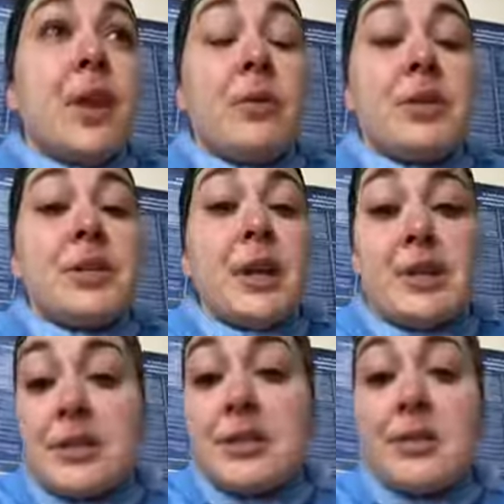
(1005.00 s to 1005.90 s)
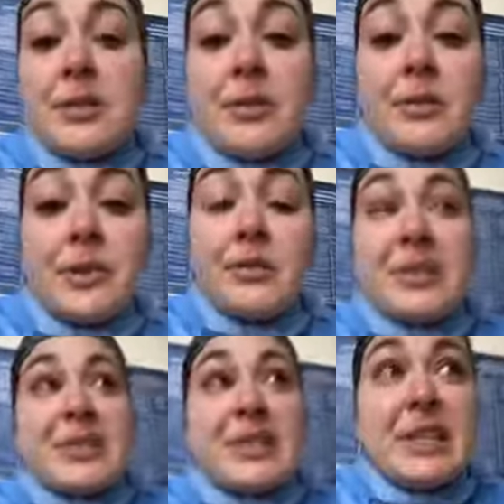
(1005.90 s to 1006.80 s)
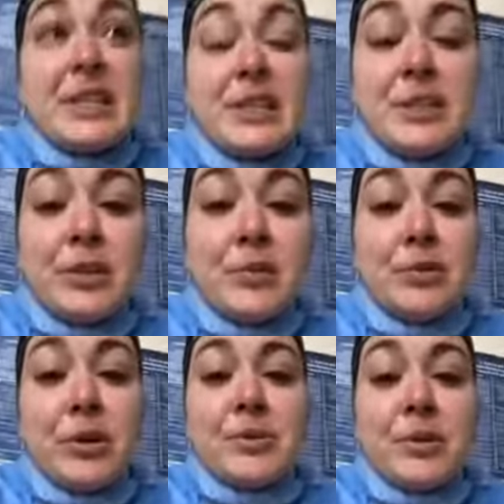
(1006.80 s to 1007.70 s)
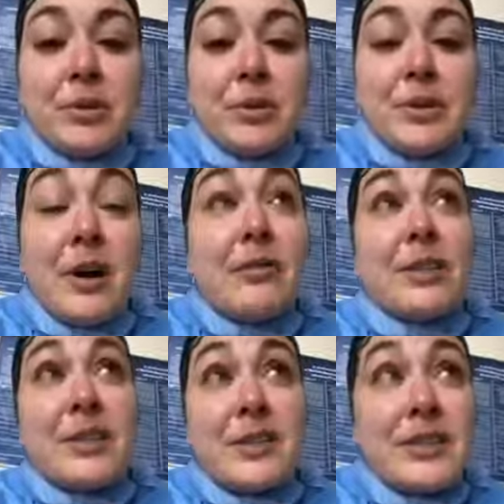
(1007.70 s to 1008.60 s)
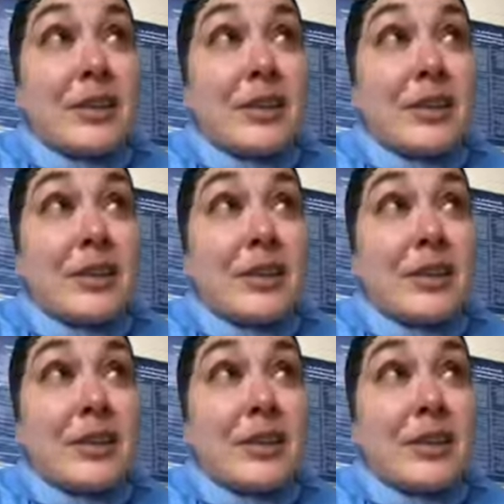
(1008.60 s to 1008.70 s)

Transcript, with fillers: rushed anesthesiologist placed an ET tube and rushed for their esophagus,